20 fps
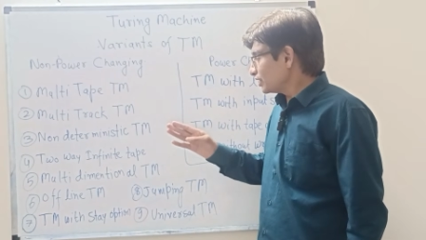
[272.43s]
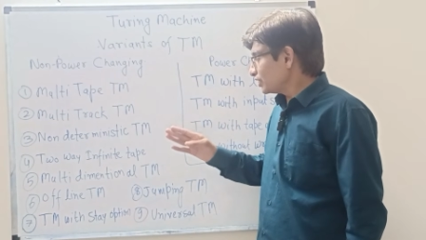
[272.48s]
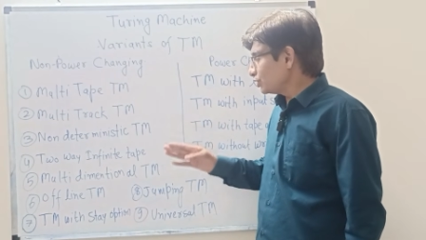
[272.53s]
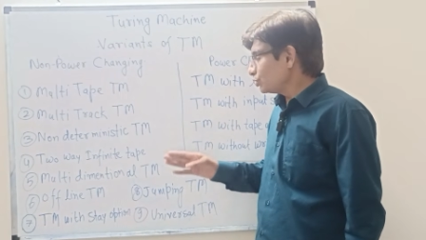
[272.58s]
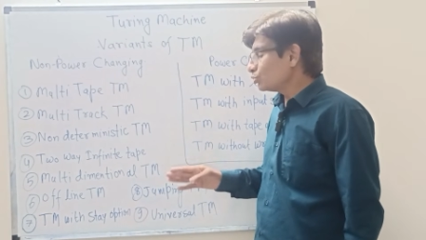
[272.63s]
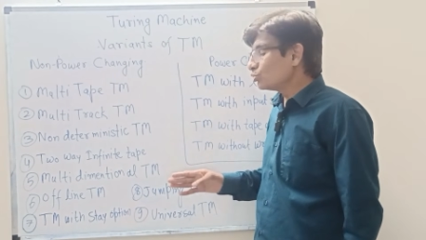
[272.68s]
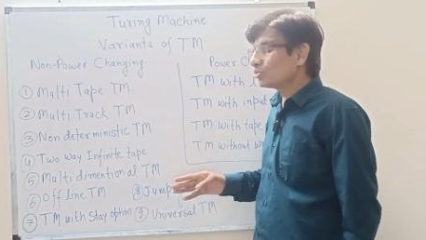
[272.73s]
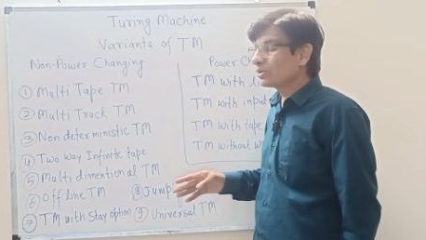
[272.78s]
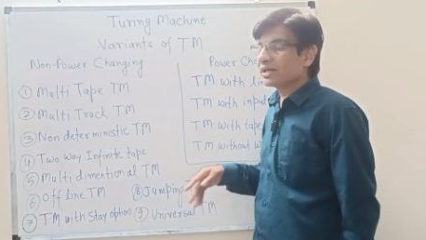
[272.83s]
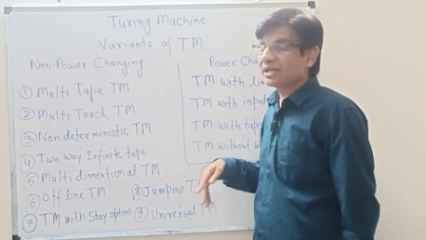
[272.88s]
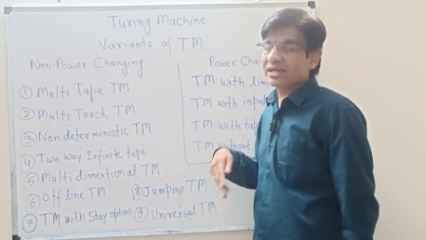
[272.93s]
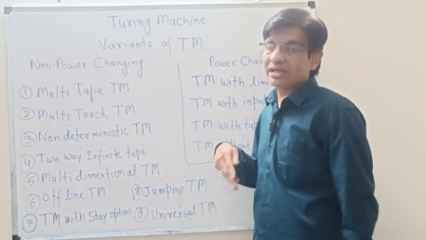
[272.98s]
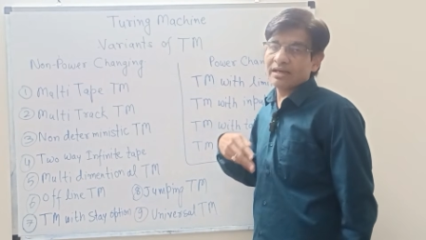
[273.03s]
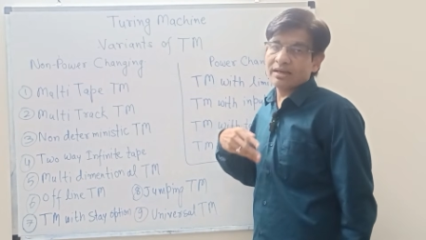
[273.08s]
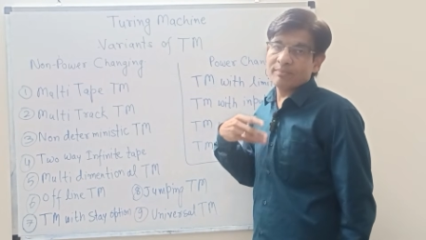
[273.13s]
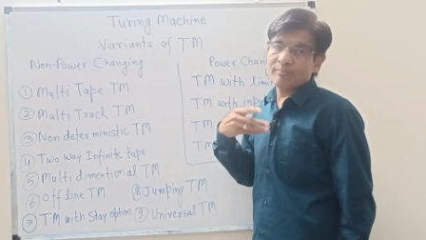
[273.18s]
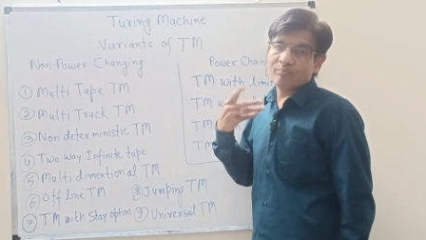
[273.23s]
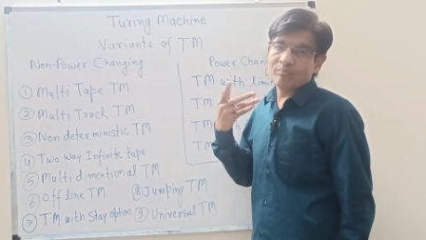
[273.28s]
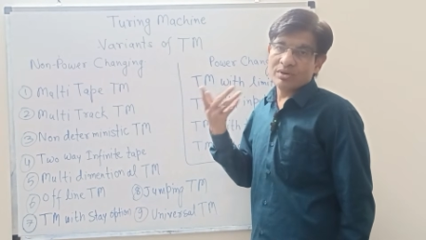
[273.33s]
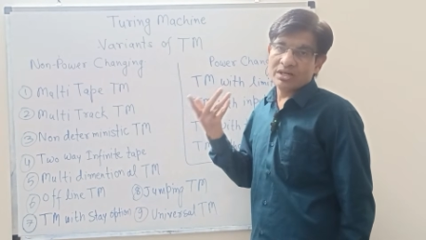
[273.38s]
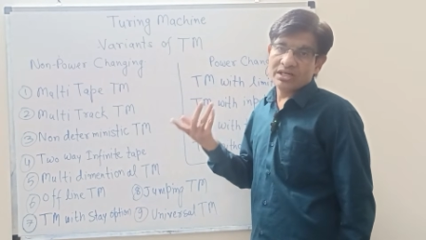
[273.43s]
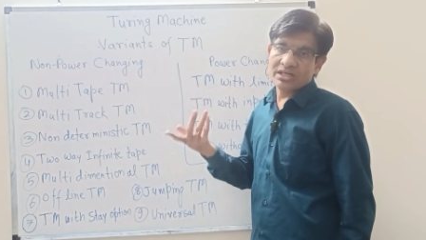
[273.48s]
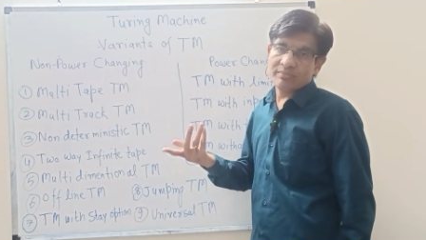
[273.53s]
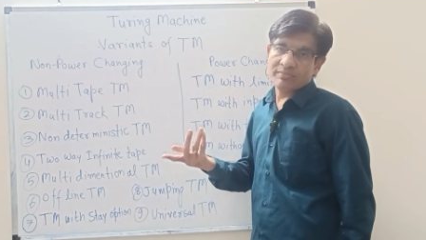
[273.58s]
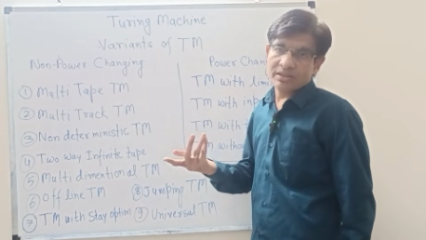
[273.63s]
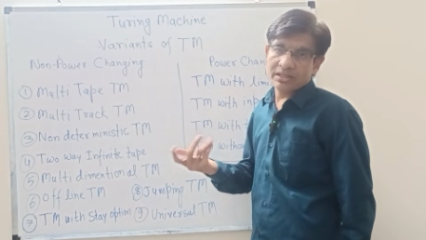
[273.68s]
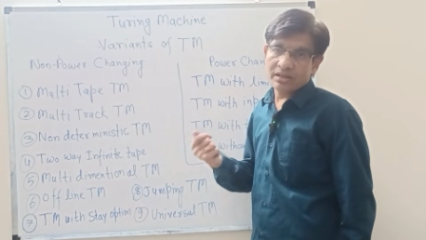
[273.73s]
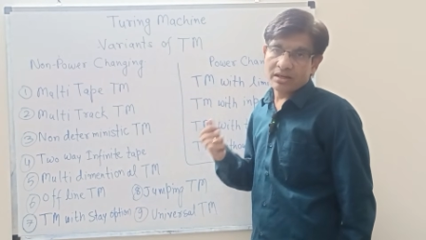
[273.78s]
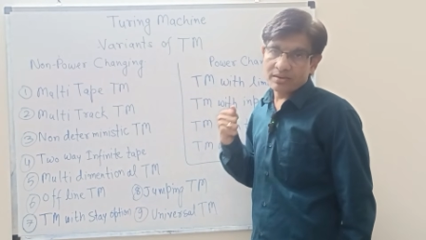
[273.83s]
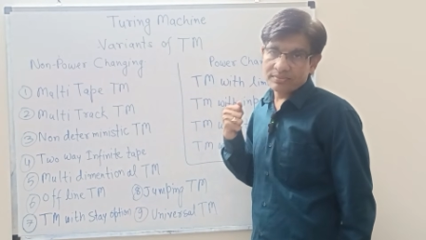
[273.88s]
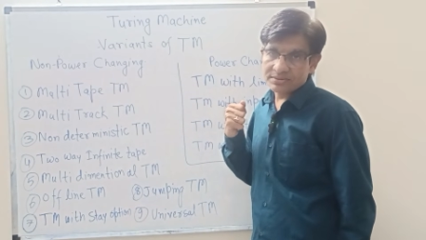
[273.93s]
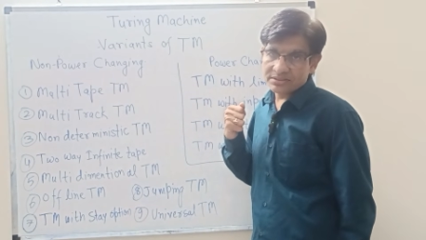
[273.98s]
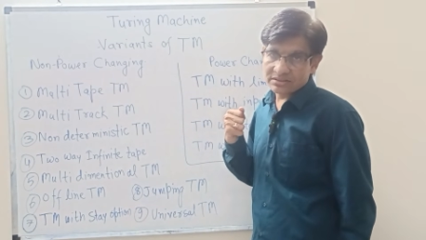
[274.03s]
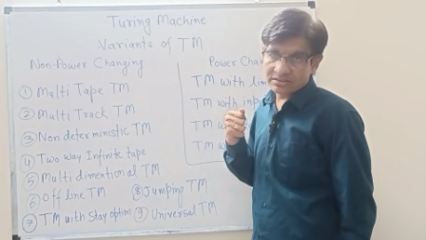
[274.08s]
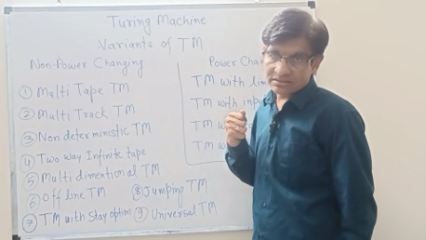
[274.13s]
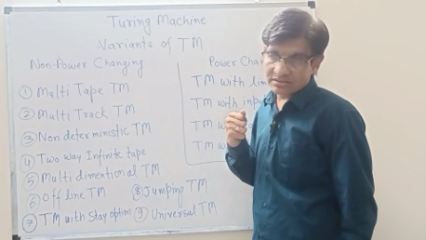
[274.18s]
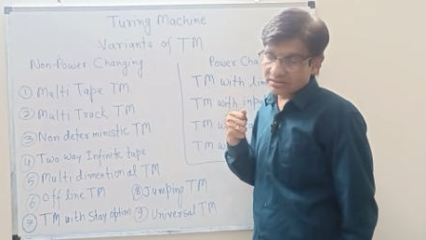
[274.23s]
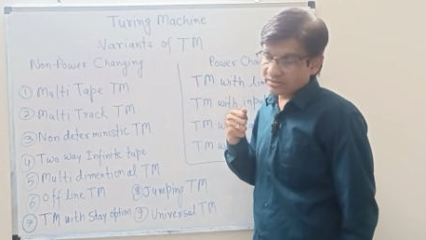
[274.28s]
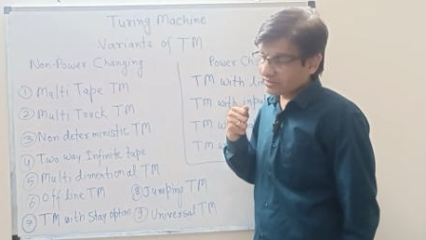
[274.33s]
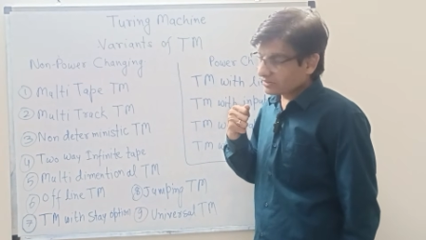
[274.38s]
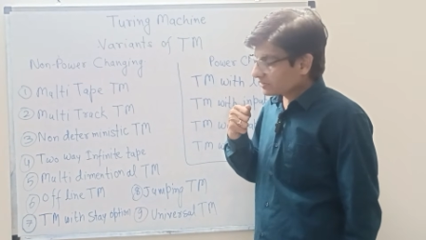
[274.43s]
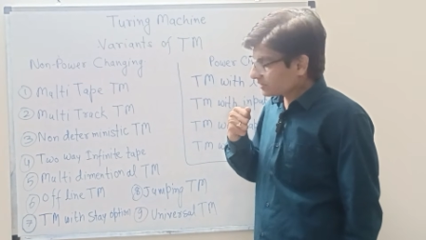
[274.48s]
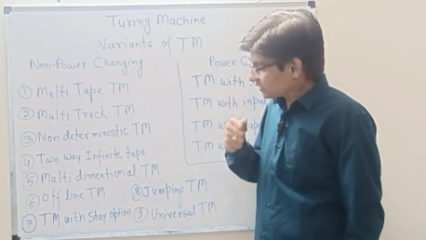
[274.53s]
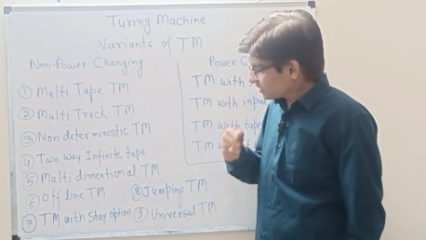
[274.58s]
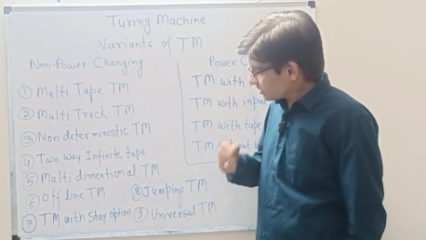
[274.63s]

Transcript: you can have multiple options.